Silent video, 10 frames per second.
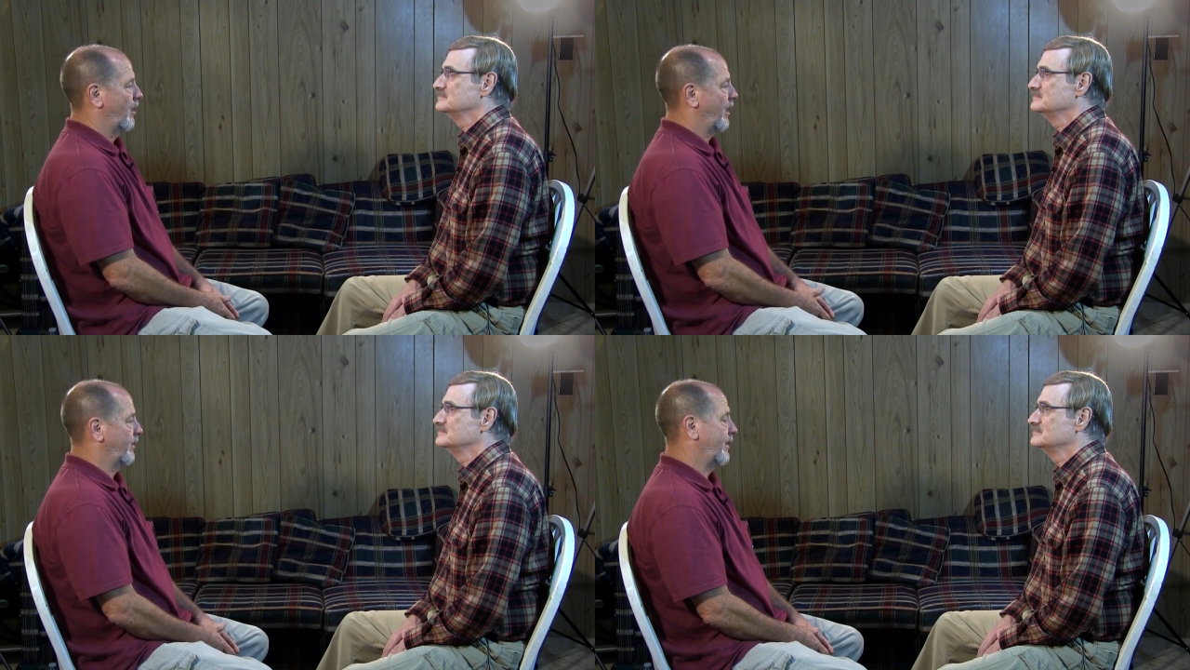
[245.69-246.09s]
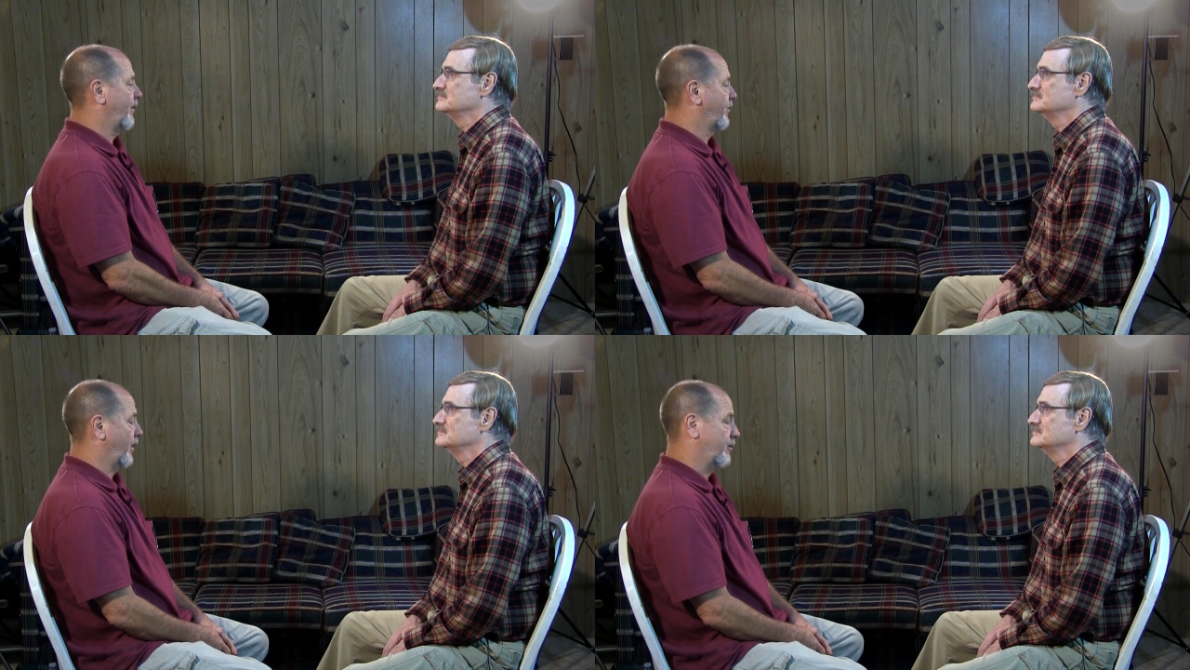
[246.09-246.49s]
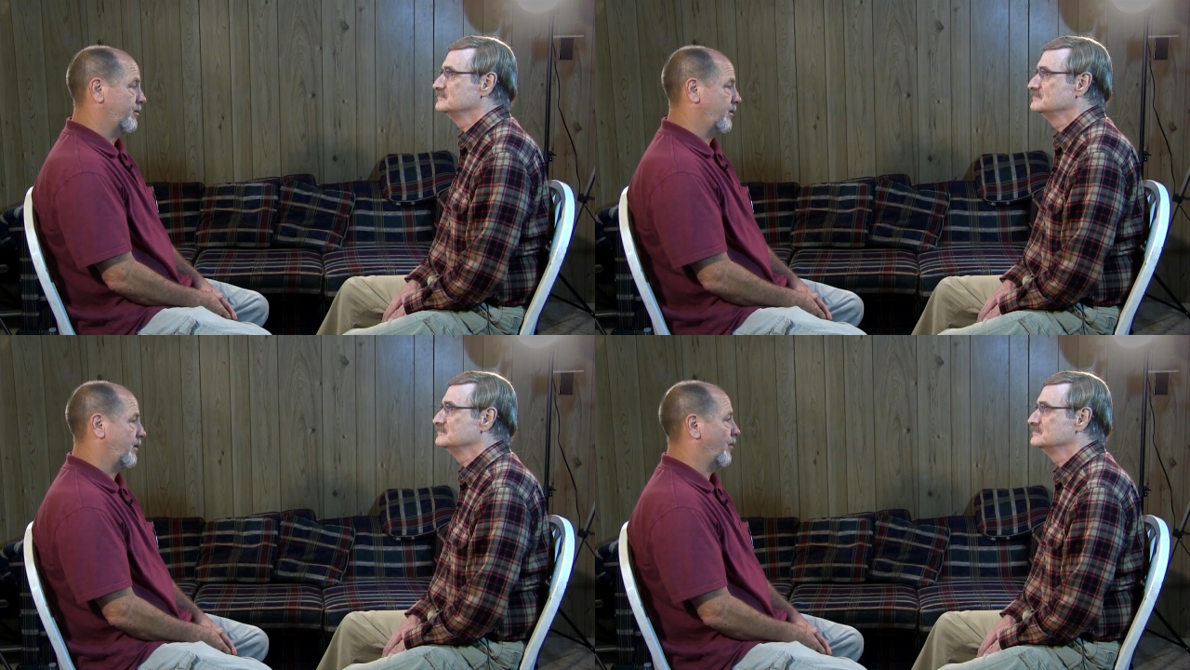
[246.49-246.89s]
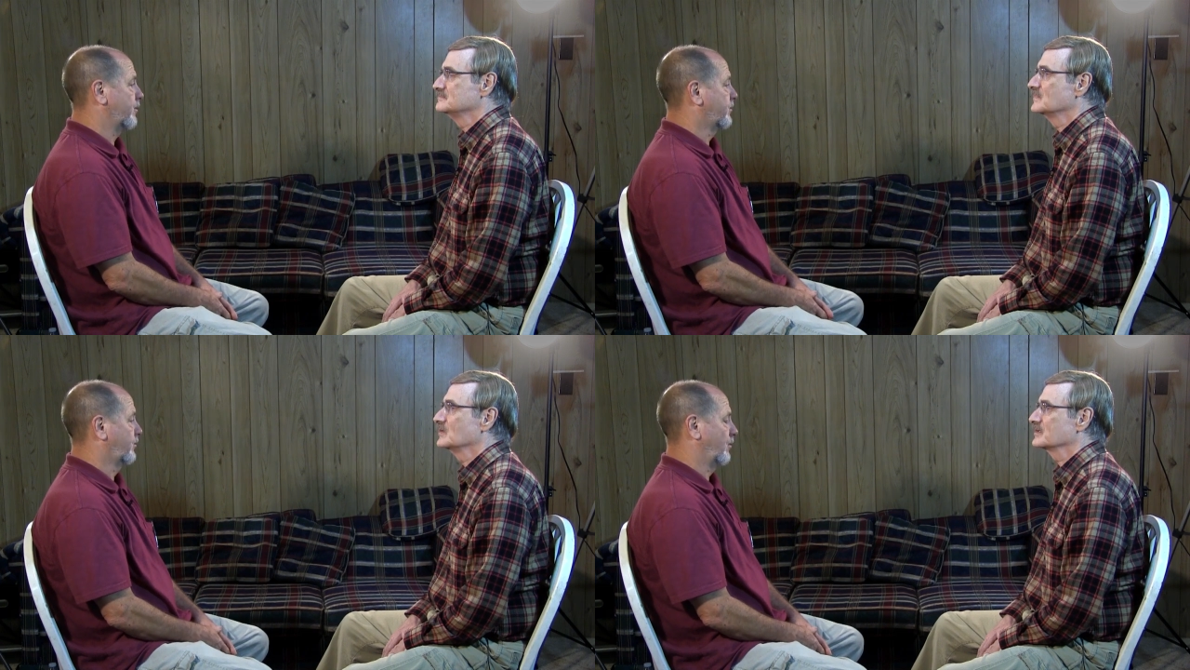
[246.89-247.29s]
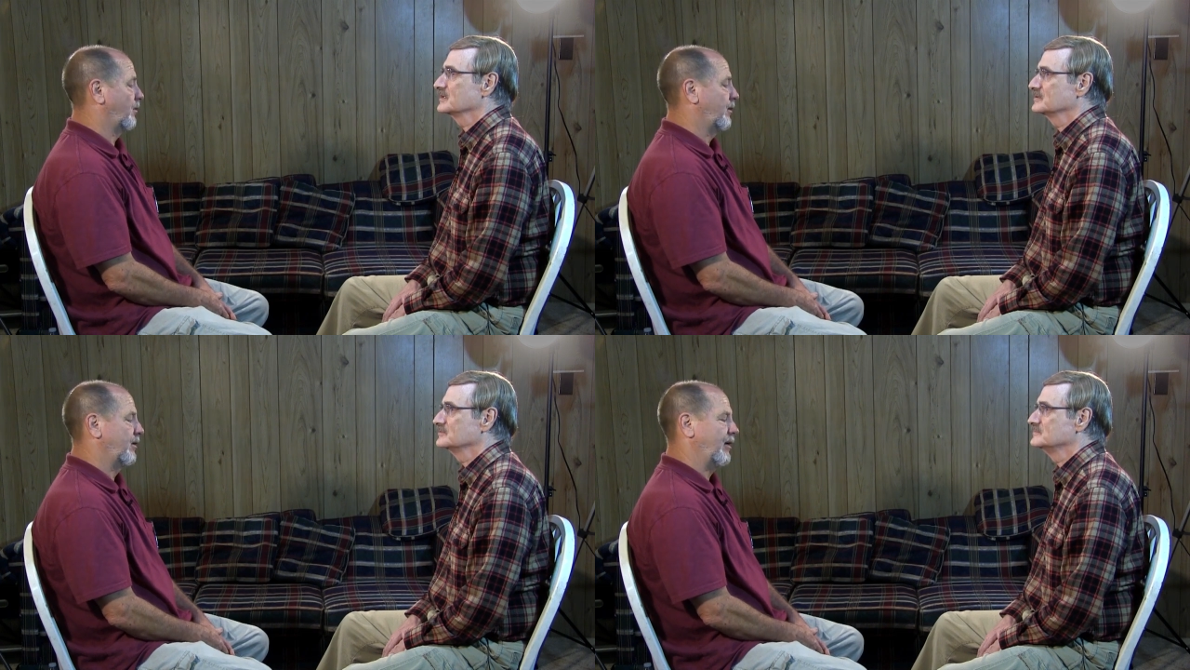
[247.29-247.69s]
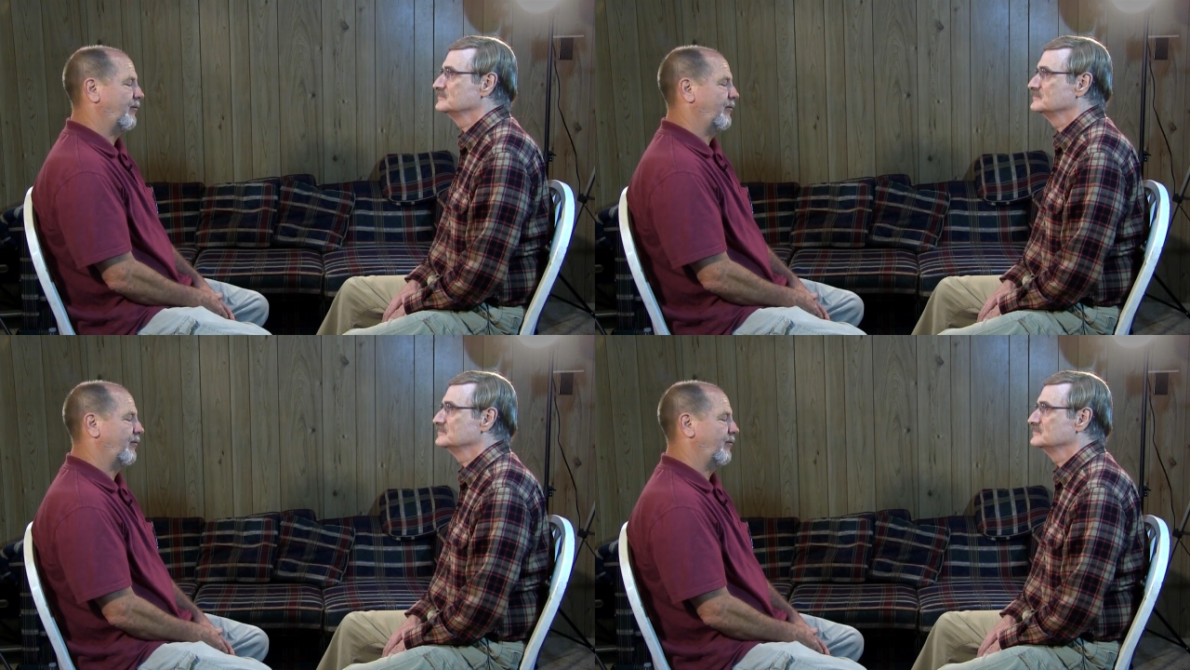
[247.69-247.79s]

Speaker 1: I didn't have the energy, I was, okay. in the